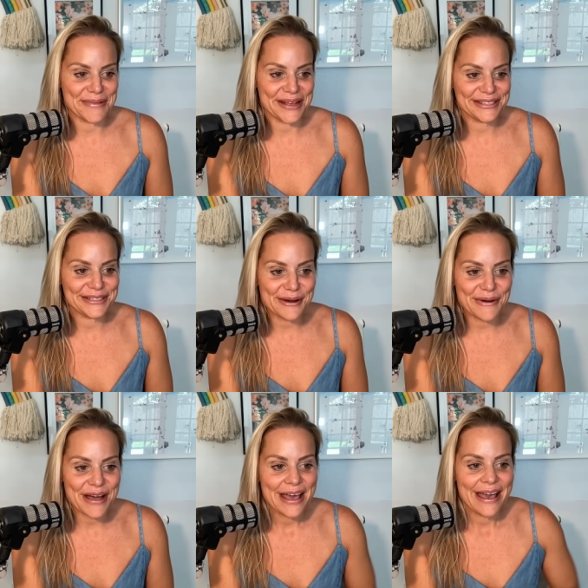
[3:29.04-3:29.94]

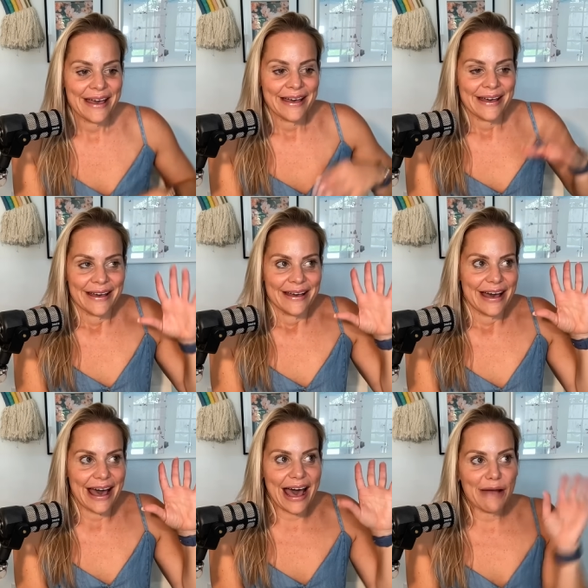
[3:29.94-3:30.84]
So
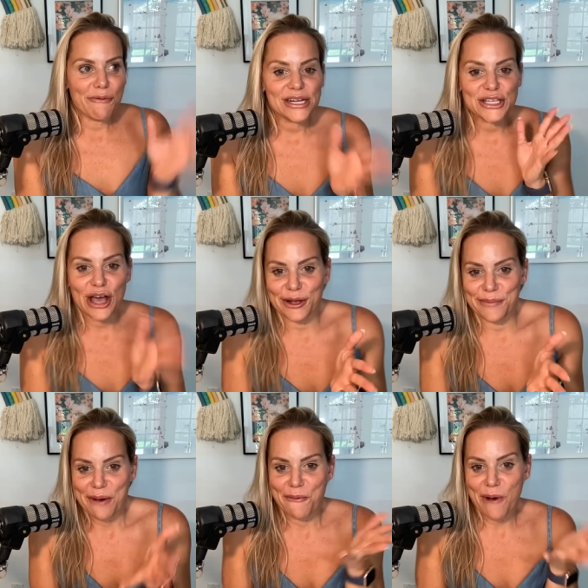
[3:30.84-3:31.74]
I want to talk
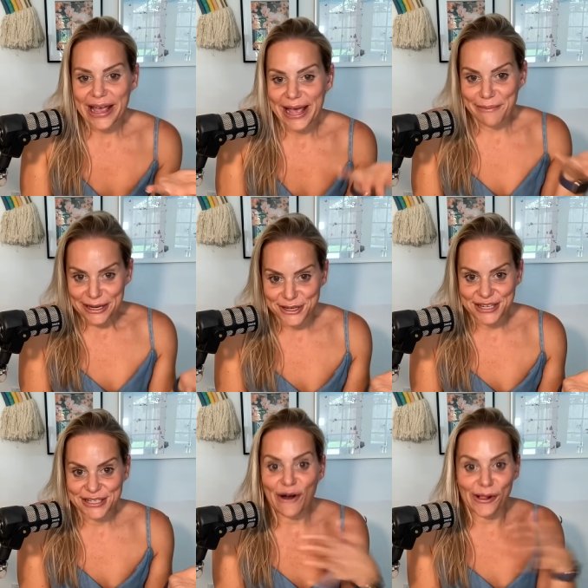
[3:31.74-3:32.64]
about why I
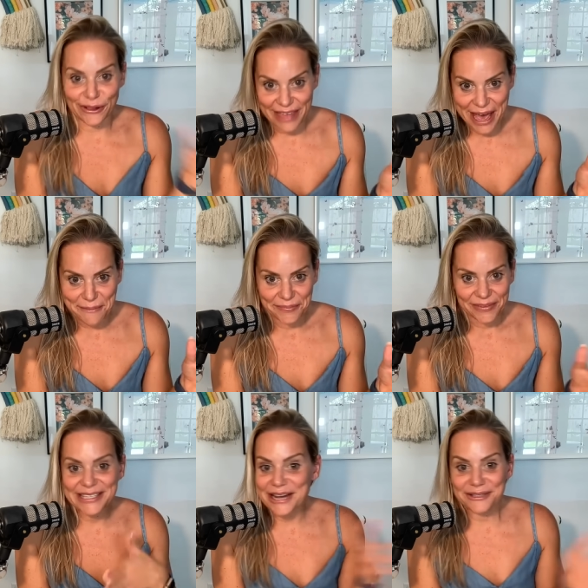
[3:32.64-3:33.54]
mentioned all of that
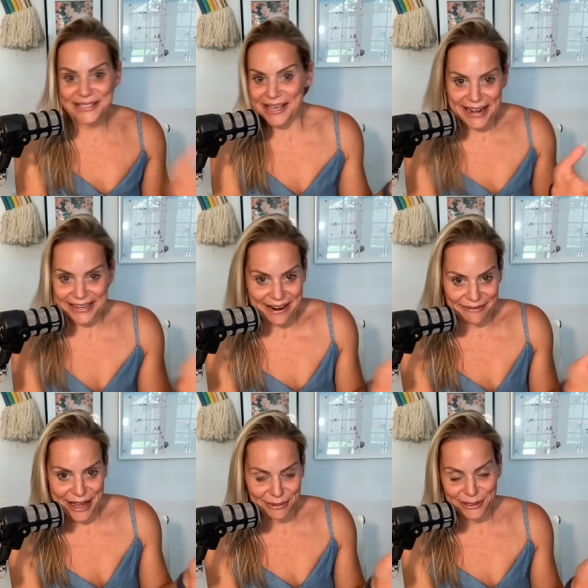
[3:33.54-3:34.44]
because I don't say that in
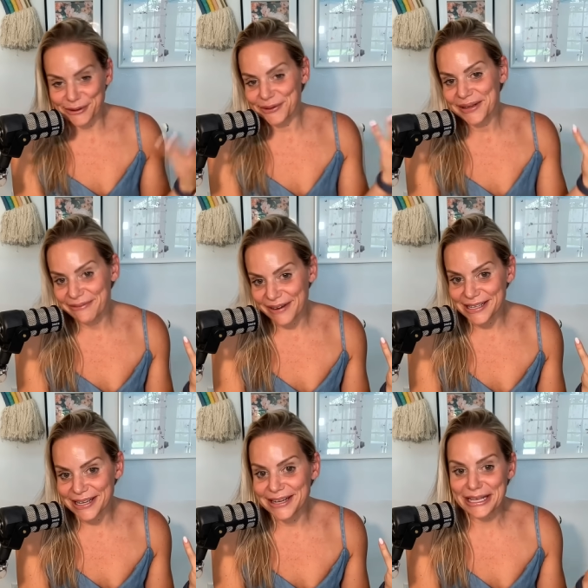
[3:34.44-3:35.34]
every episode. If I
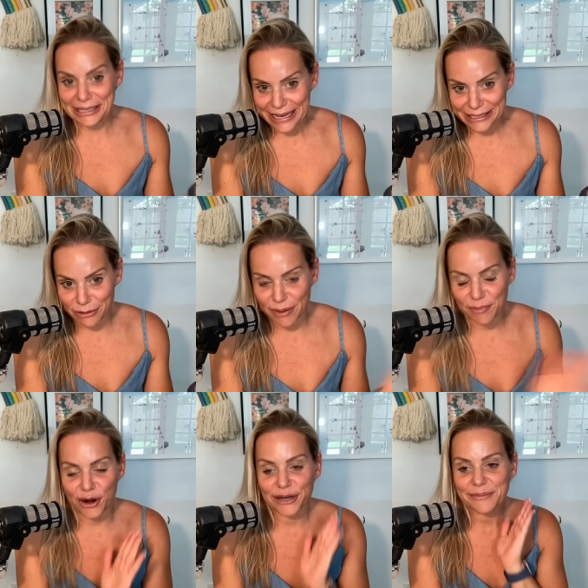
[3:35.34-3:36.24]
did, you guys would be
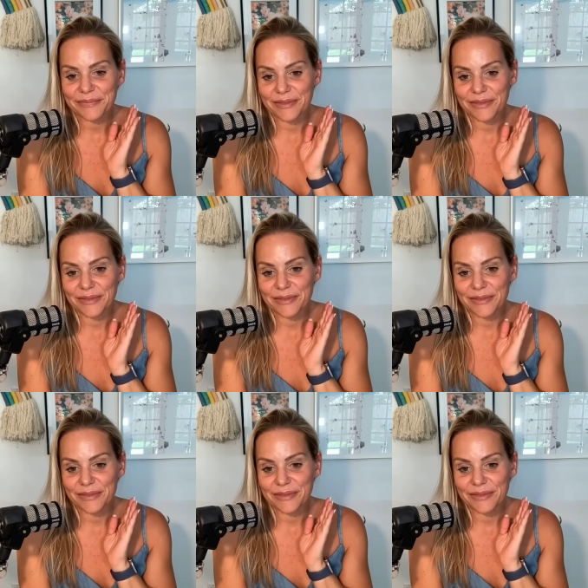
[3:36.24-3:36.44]
bored.